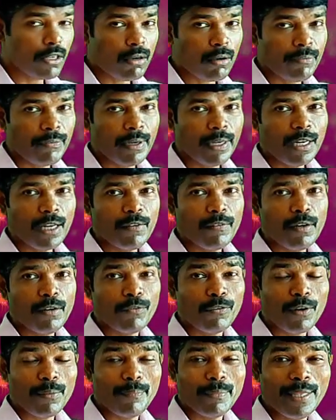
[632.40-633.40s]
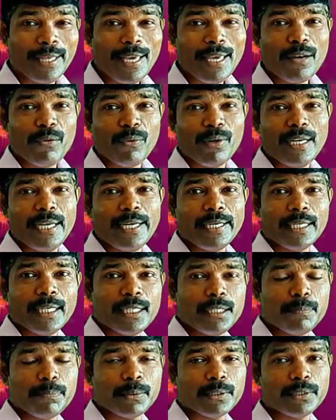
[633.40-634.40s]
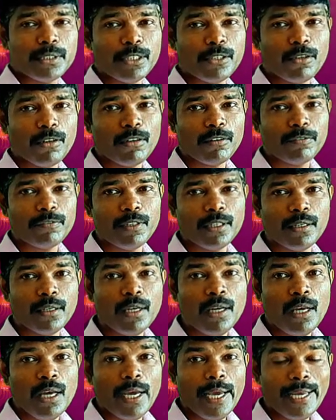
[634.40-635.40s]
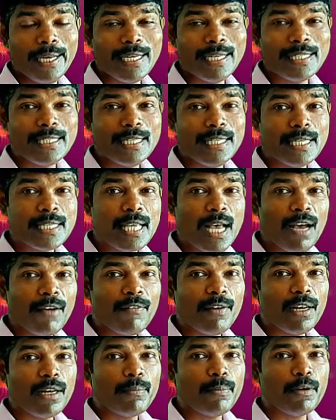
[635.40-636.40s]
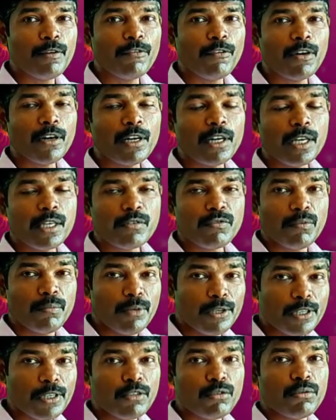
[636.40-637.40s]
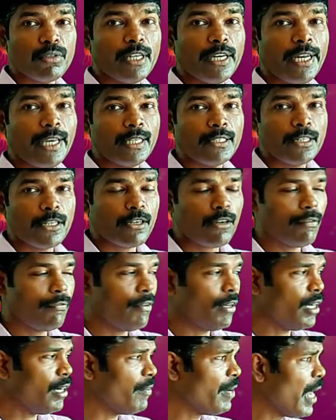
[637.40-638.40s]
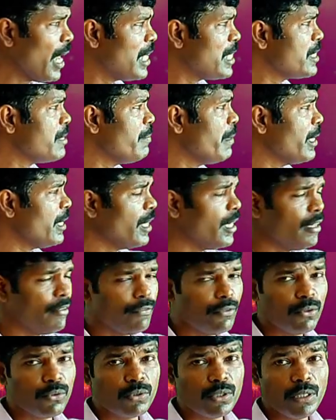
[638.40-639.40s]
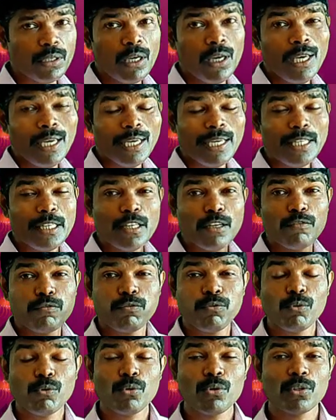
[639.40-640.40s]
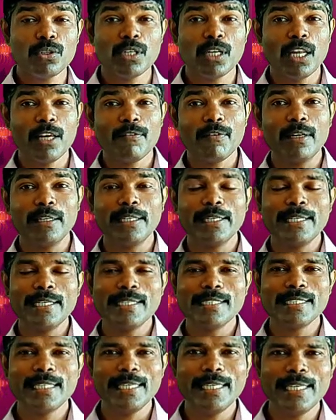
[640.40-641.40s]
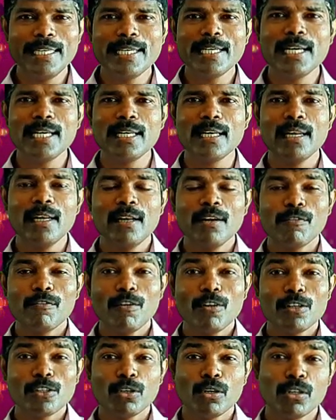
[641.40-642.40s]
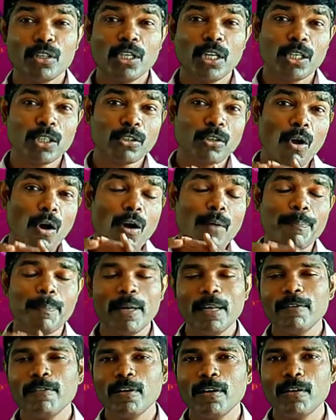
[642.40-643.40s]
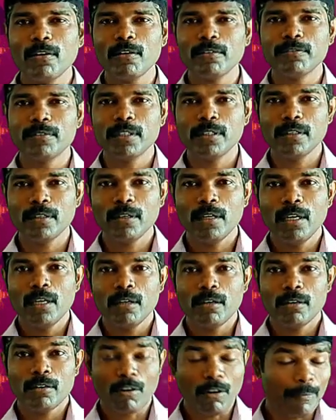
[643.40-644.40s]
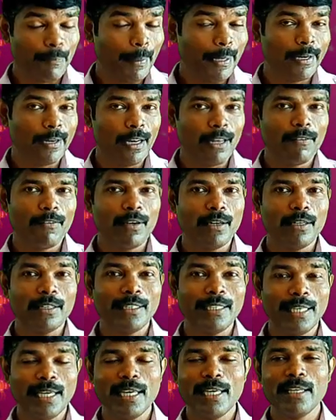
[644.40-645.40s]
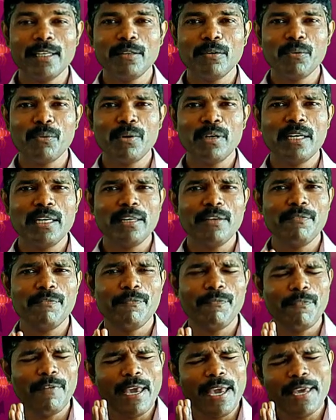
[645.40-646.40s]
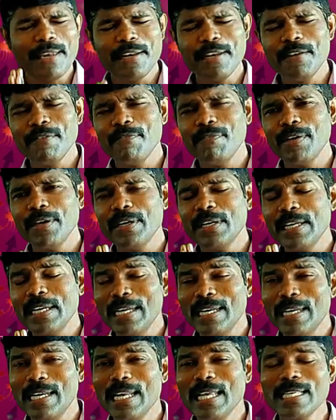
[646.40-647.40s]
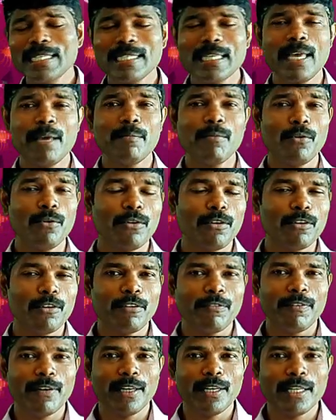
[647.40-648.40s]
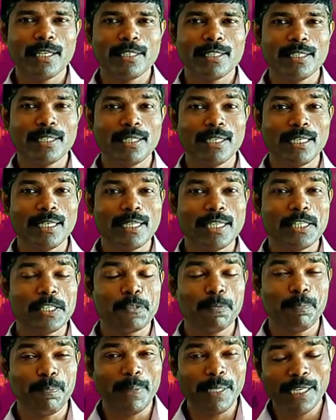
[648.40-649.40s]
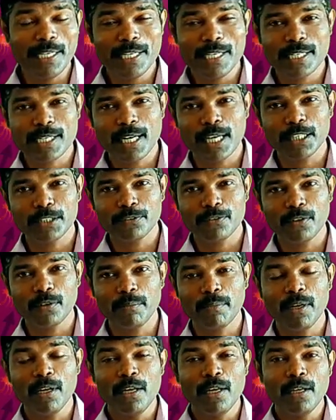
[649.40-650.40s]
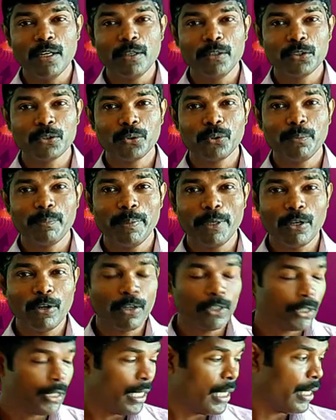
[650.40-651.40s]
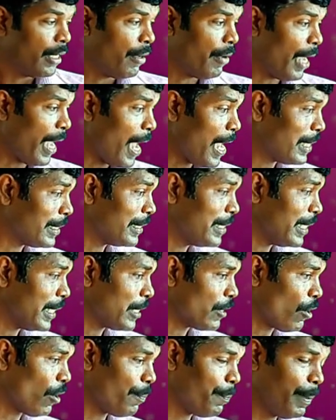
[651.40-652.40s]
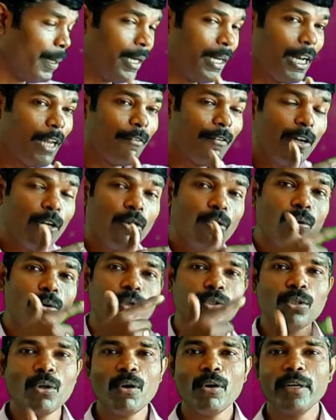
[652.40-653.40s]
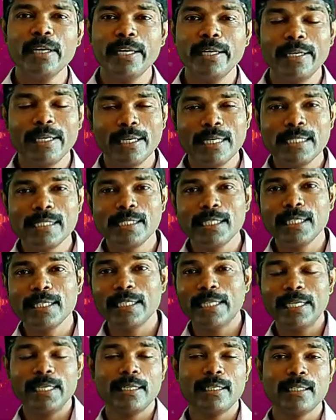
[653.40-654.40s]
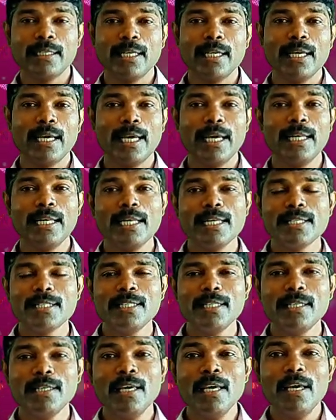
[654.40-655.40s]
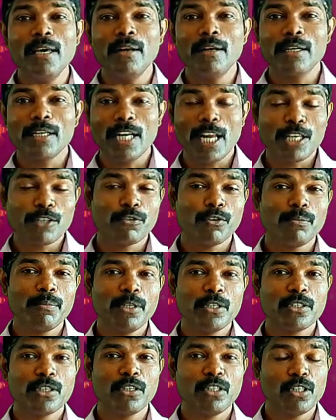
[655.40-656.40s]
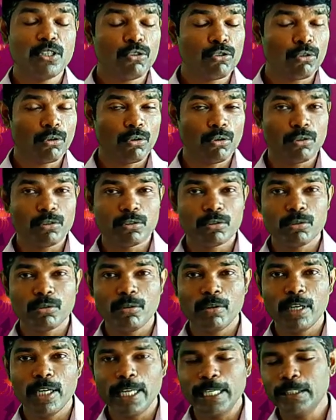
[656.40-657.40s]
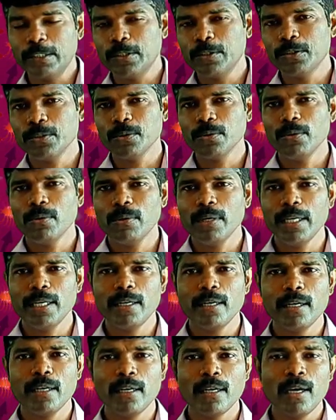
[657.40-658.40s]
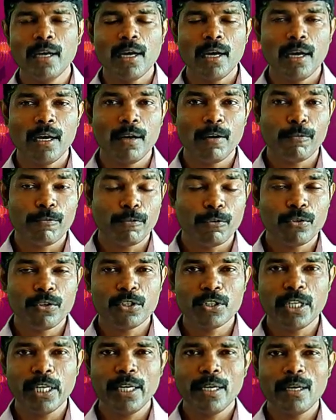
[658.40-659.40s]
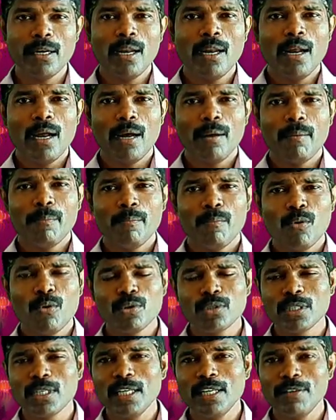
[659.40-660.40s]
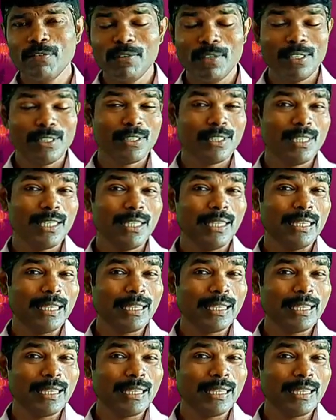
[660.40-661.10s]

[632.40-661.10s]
trophic level. From there only 10% of the energy is available for transformation to the next trophic level. Ultimately if you see in the fourth level, that is eagle falls on the top level of the trophic level, there only very less amount of energy is being transformed. So because as the trophic level goes on increasing, then the energy transformation is also less. So in a food chain mostly we see